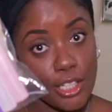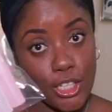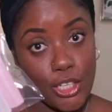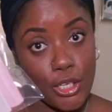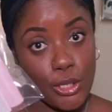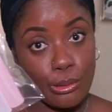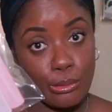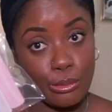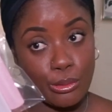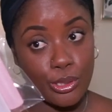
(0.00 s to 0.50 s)

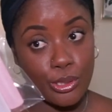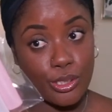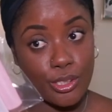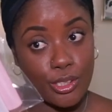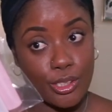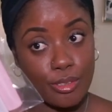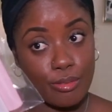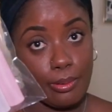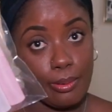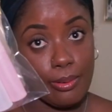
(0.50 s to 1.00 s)
cute.
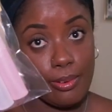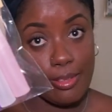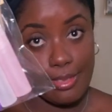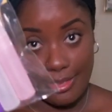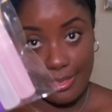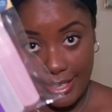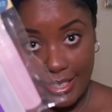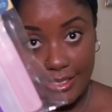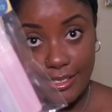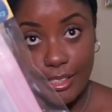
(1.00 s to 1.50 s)

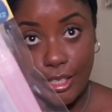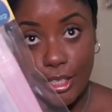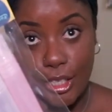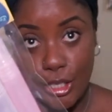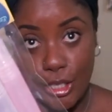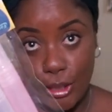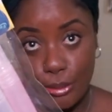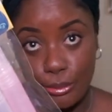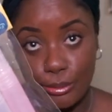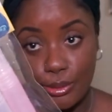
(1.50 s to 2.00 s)
These are
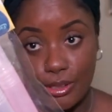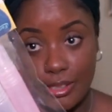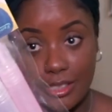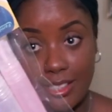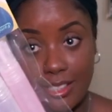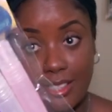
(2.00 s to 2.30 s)
cute,